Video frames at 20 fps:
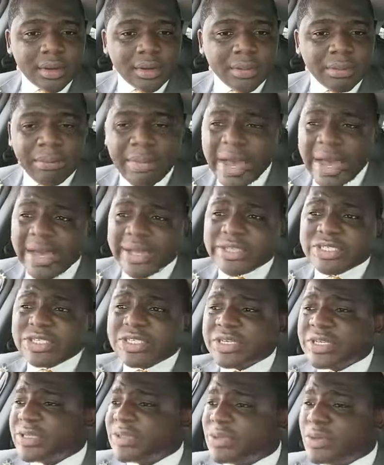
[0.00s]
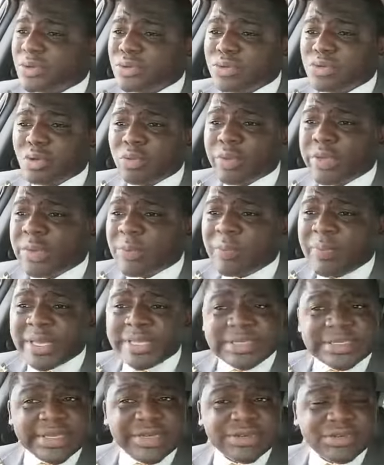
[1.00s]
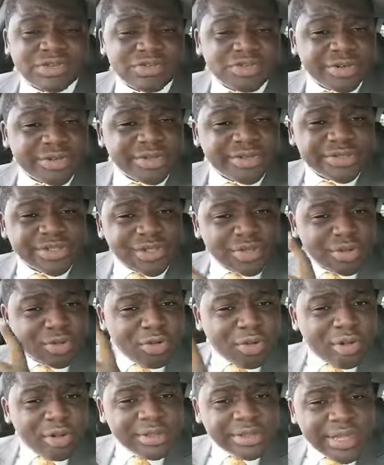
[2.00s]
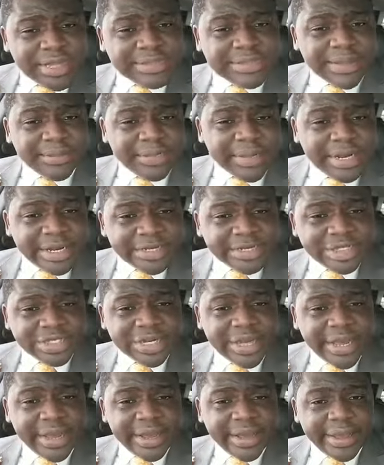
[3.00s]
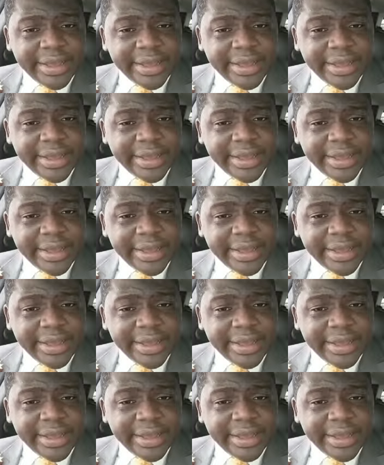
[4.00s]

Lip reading: Marching, doing basic drills, you call that a militia?